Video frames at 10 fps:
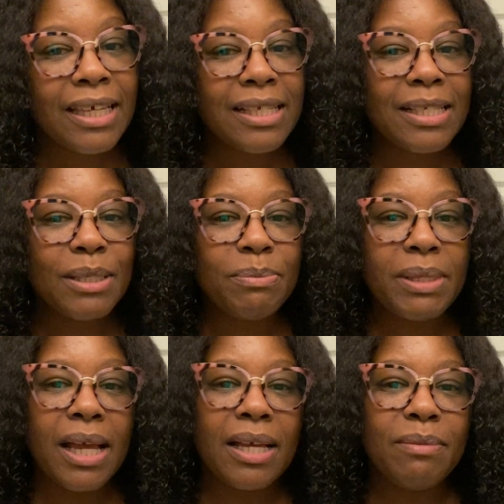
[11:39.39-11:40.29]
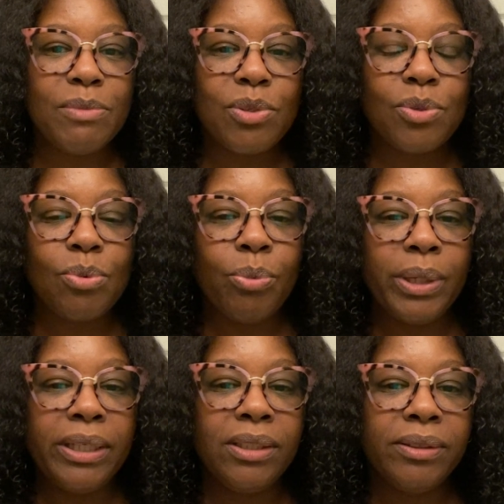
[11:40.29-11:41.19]
sometimes
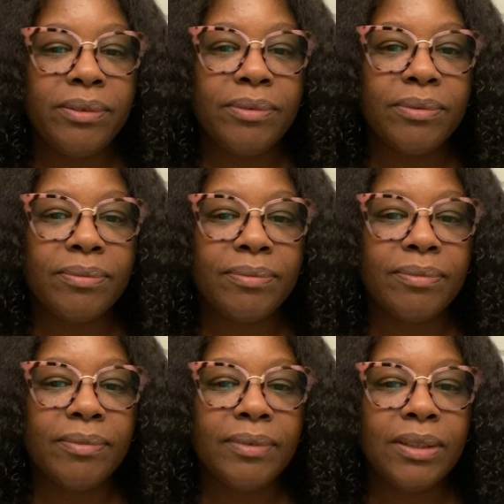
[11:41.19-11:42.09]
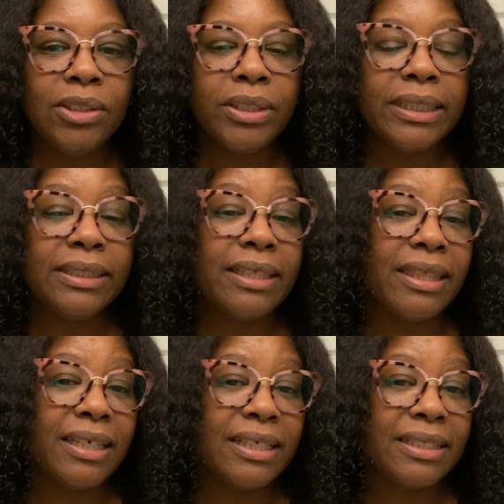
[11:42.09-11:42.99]
we look into
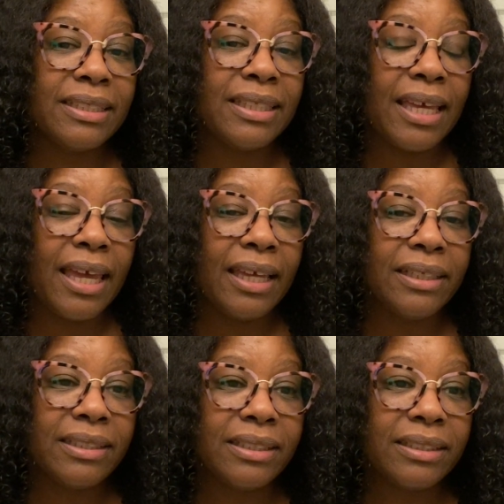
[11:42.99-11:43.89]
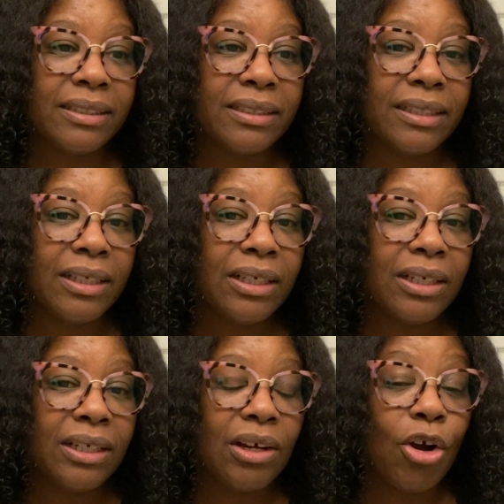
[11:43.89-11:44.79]
things that
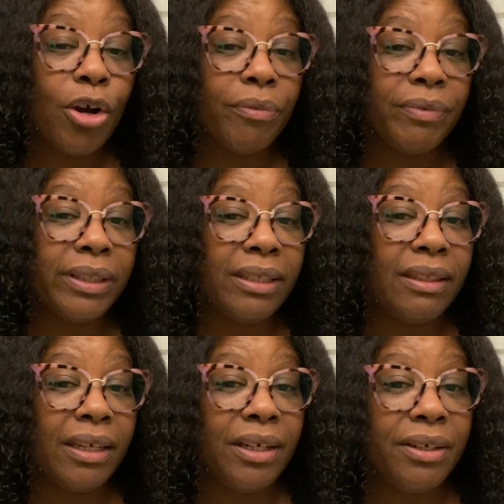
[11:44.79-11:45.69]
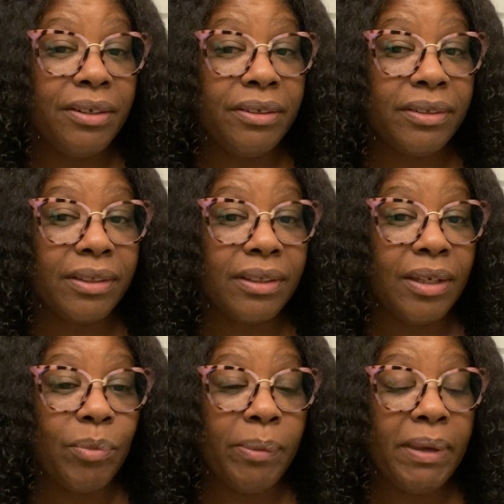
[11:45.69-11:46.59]
aren't really there,
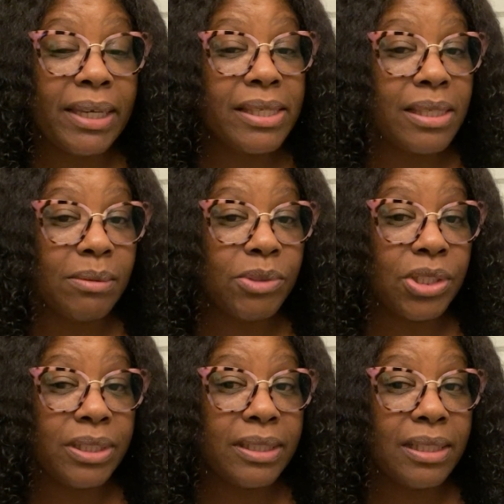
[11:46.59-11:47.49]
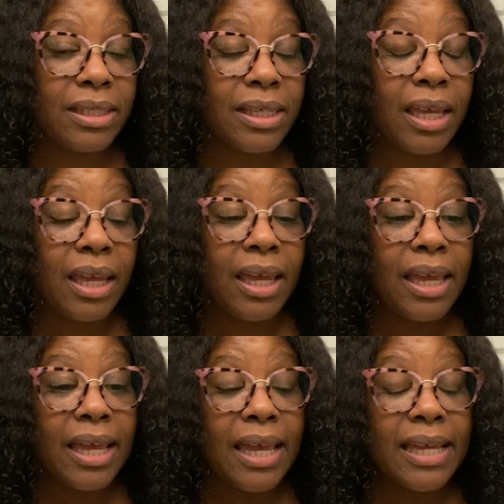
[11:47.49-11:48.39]
and we make assumptions,
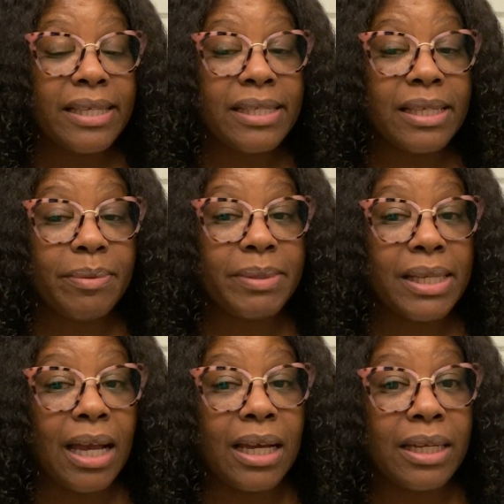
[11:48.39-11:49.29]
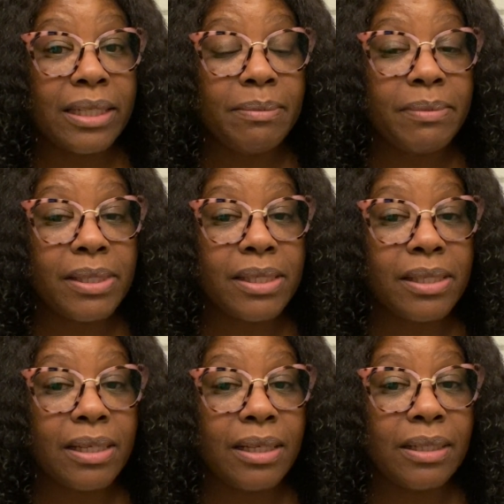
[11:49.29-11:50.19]
and
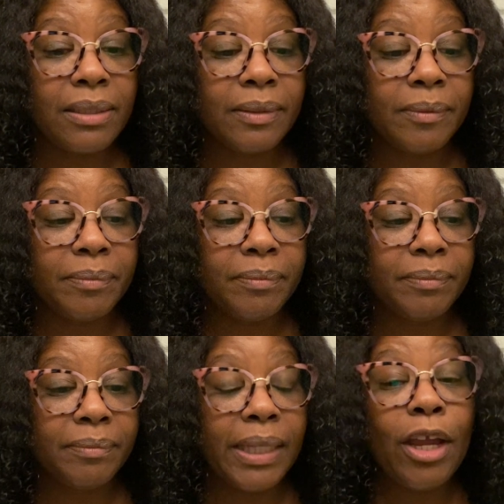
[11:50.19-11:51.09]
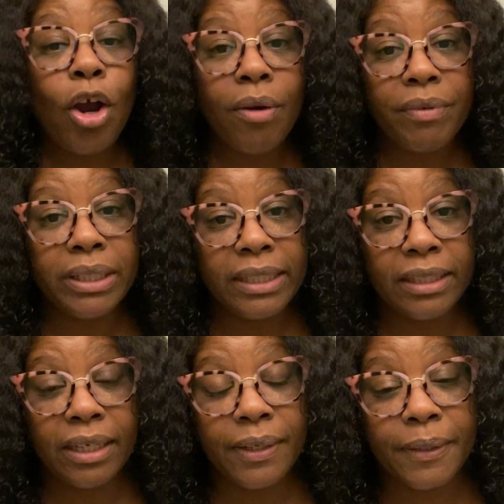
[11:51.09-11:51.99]
sometimes they are really
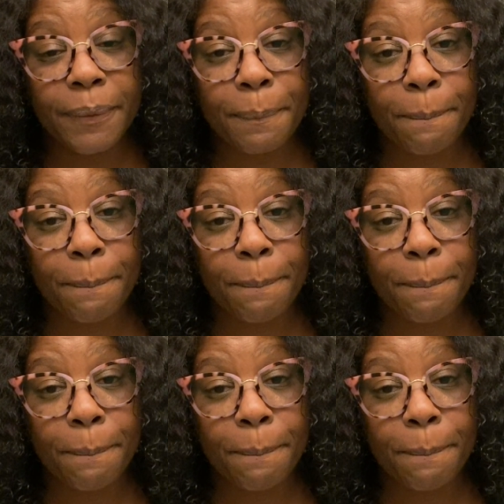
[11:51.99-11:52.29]
there.